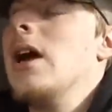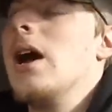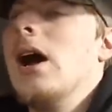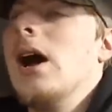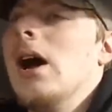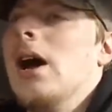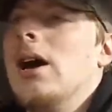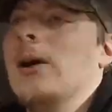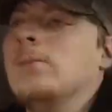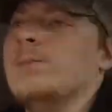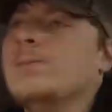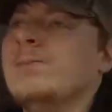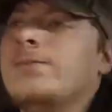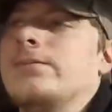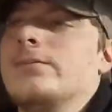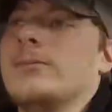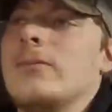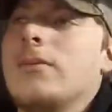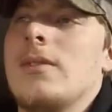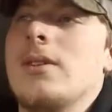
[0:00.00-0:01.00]

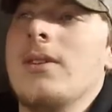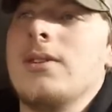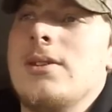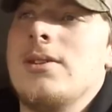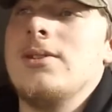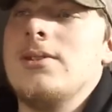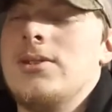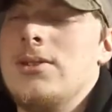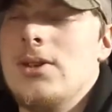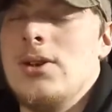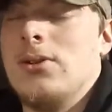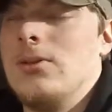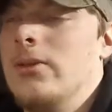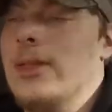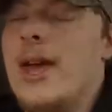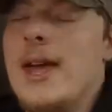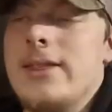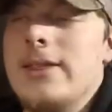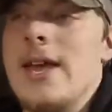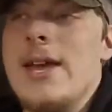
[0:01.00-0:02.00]
Um, so
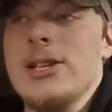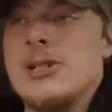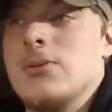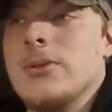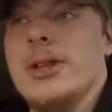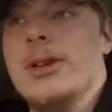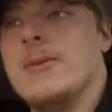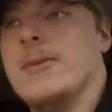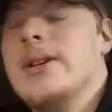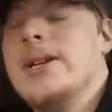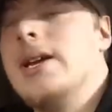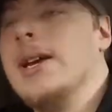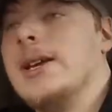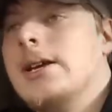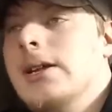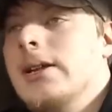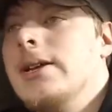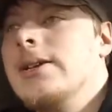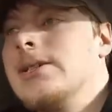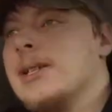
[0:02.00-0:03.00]
that, that's really
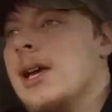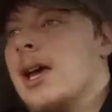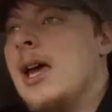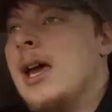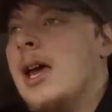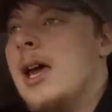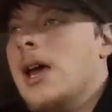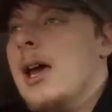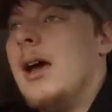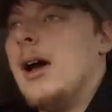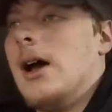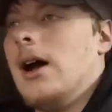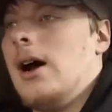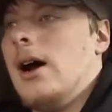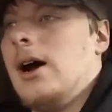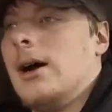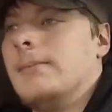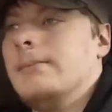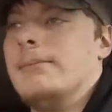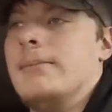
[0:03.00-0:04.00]
ridiculous.
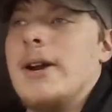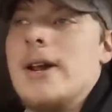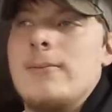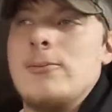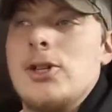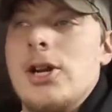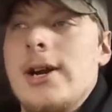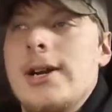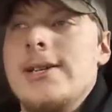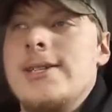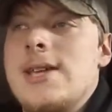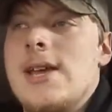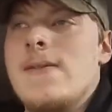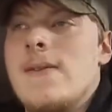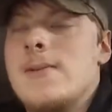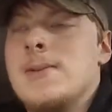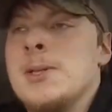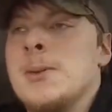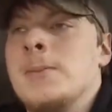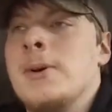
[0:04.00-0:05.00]
Um, but I'm trying to save
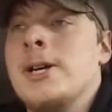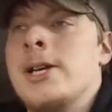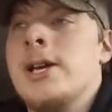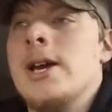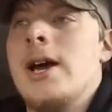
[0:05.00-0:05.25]
up some money.